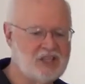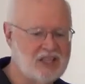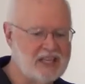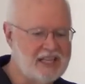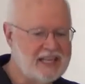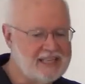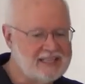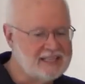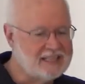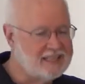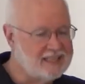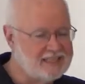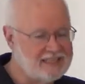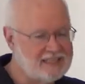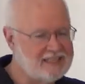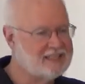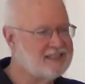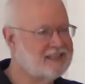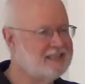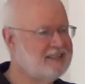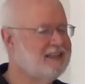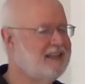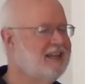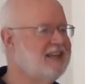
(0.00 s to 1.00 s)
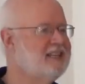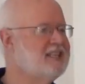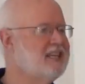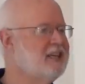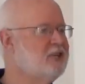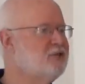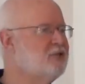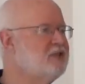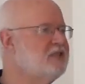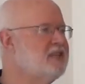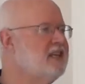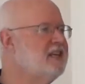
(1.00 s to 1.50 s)
Jesus, it's
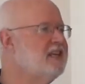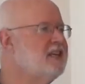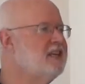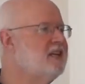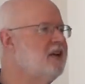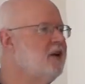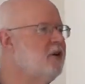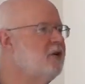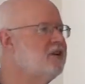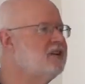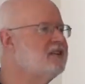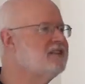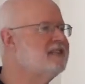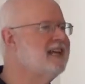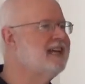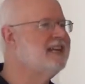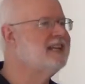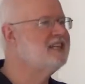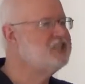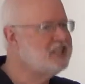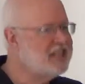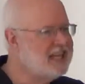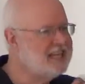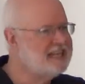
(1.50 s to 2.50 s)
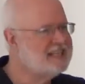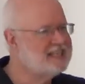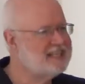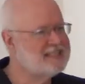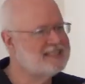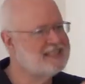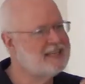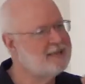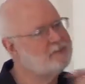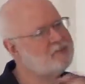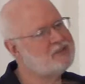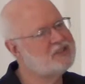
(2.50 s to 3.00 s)
interesting to notice that
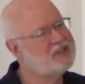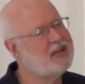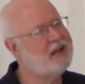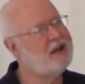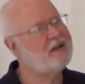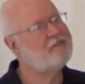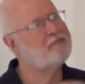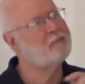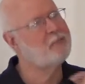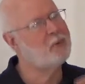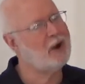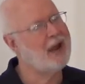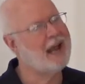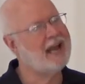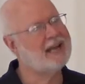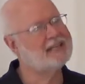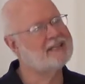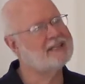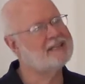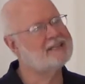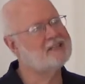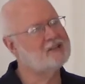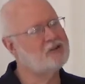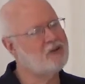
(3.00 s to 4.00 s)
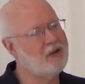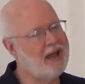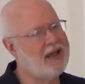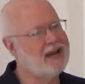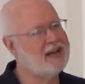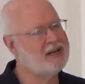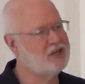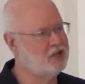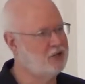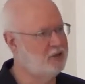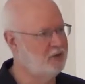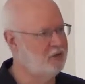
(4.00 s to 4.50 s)
Jesus himself practiced
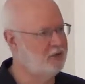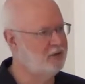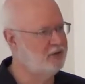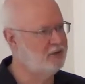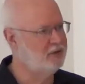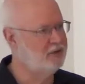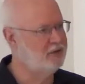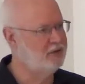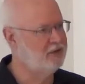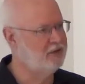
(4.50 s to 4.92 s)
gratitude.